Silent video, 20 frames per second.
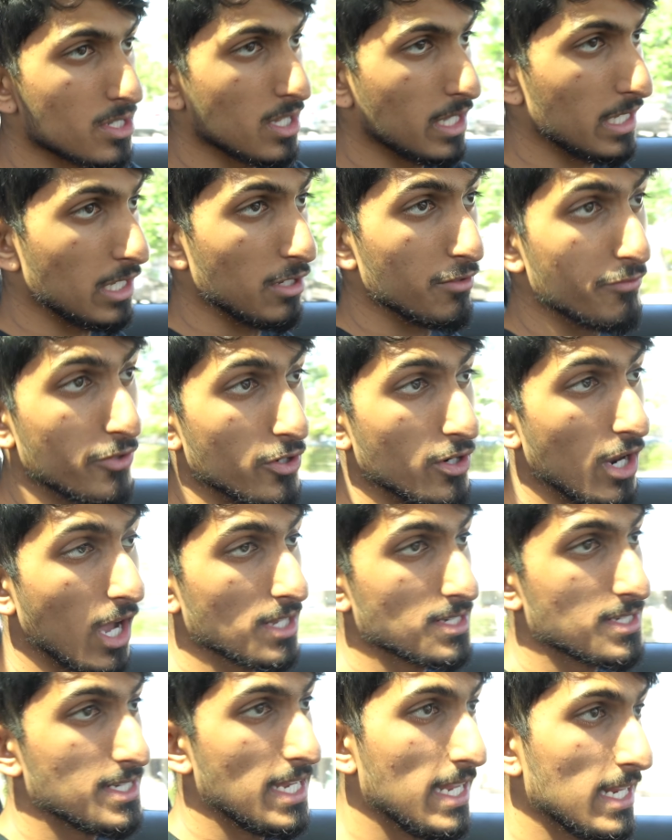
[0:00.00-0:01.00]
if you're
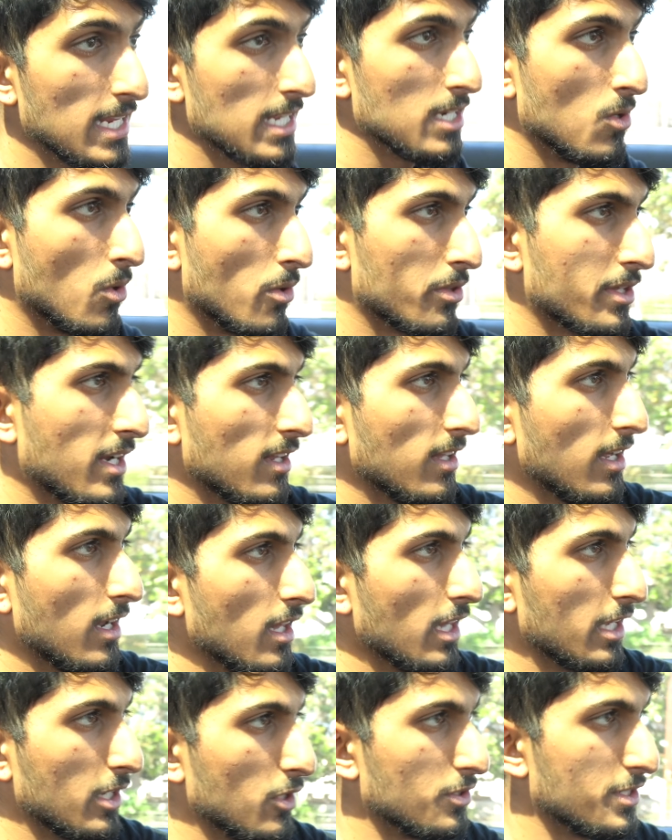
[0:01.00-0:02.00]
not staying in North
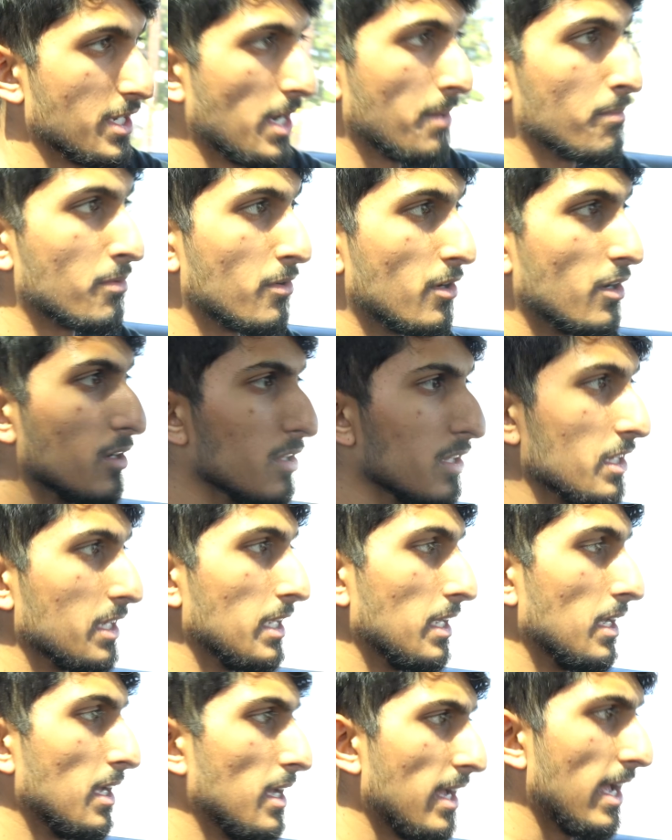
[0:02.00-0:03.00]
Carolina, you're
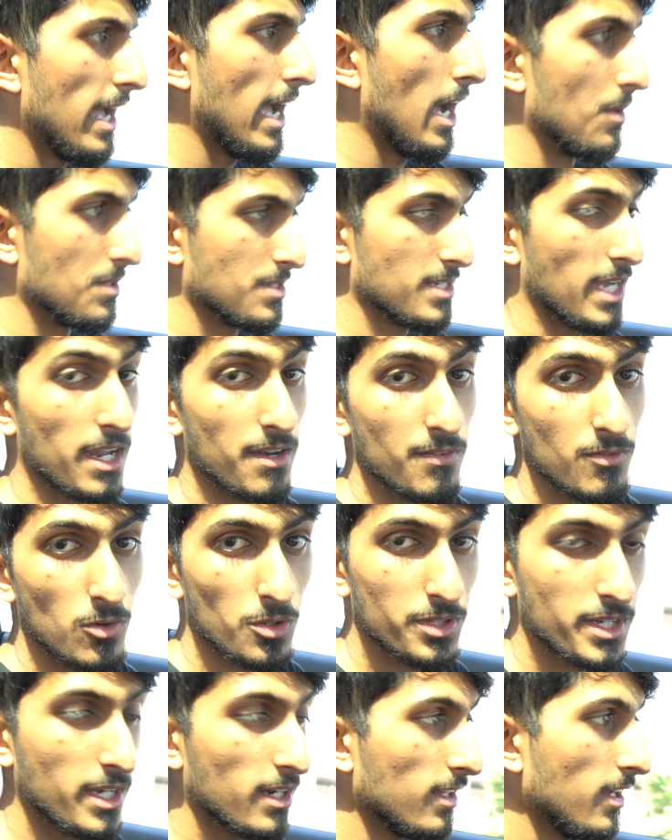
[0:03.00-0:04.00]
temporarily outside of
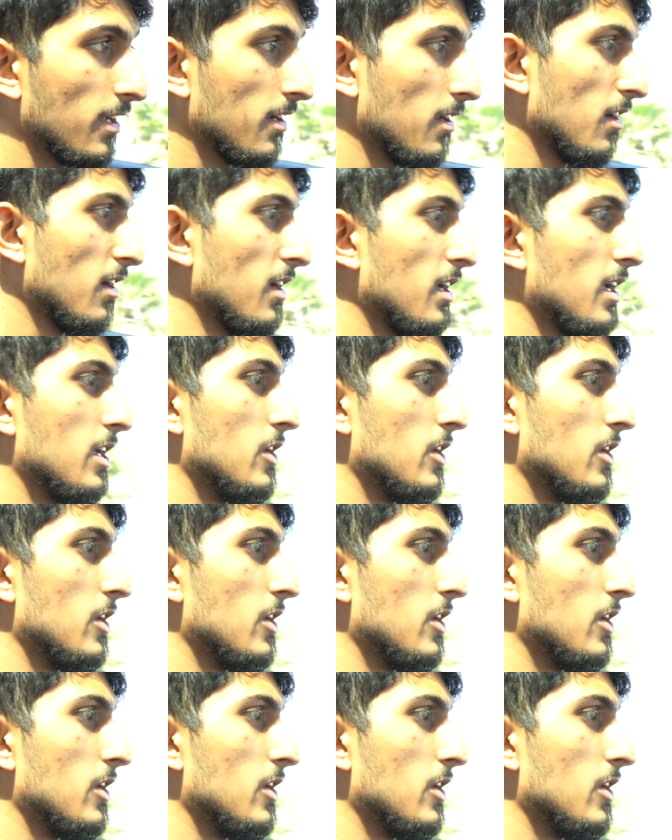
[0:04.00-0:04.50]
North Carolina,